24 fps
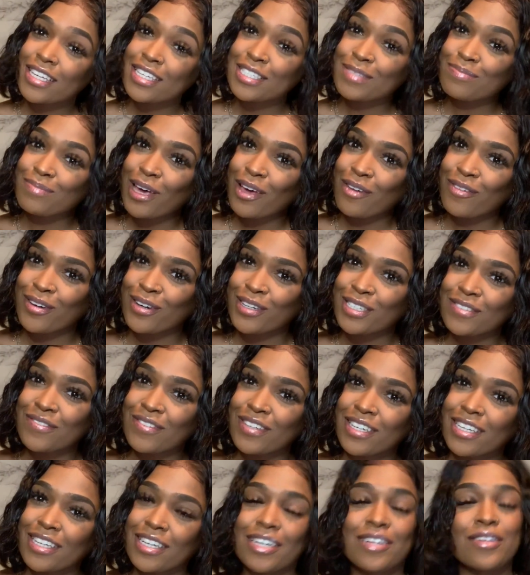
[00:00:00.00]
It's my first
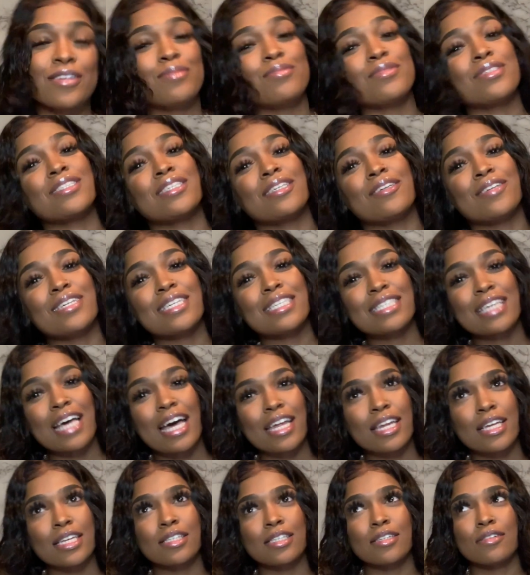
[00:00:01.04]
video. I'm so
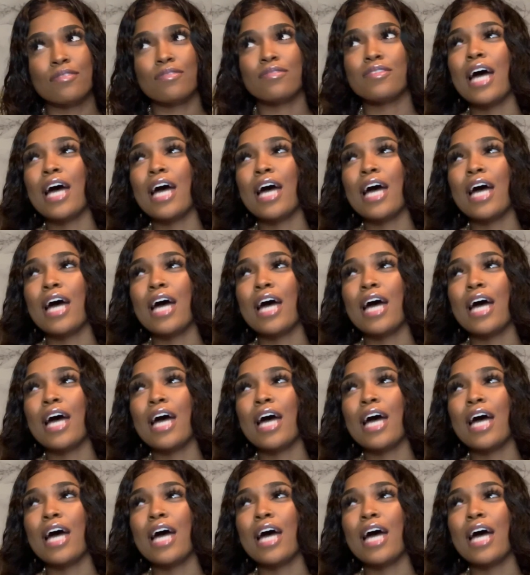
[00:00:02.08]
excited to